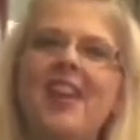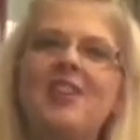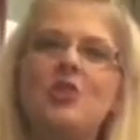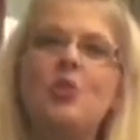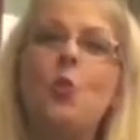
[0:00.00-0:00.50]

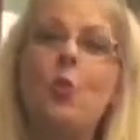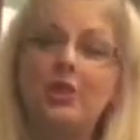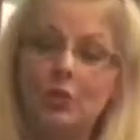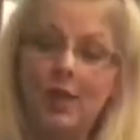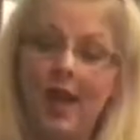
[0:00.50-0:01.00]
and you're going
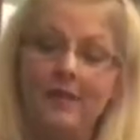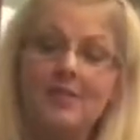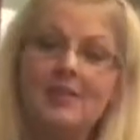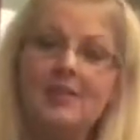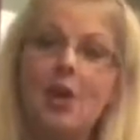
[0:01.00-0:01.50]
to have
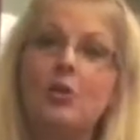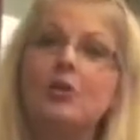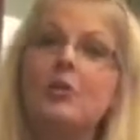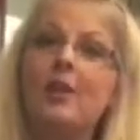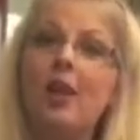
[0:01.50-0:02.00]
this on
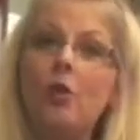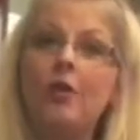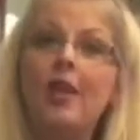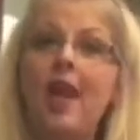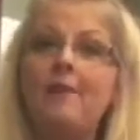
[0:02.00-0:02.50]
so they only
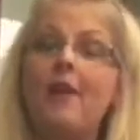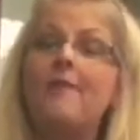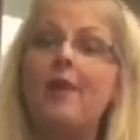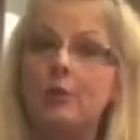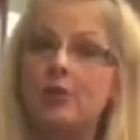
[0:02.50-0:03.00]
have a
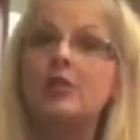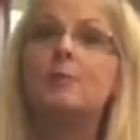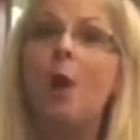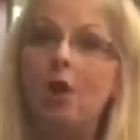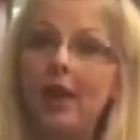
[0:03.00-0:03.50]
very
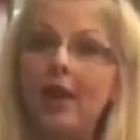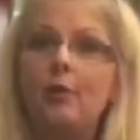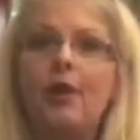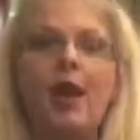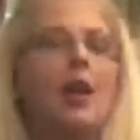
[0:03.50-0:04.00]
small
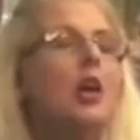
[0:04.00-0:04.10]
area.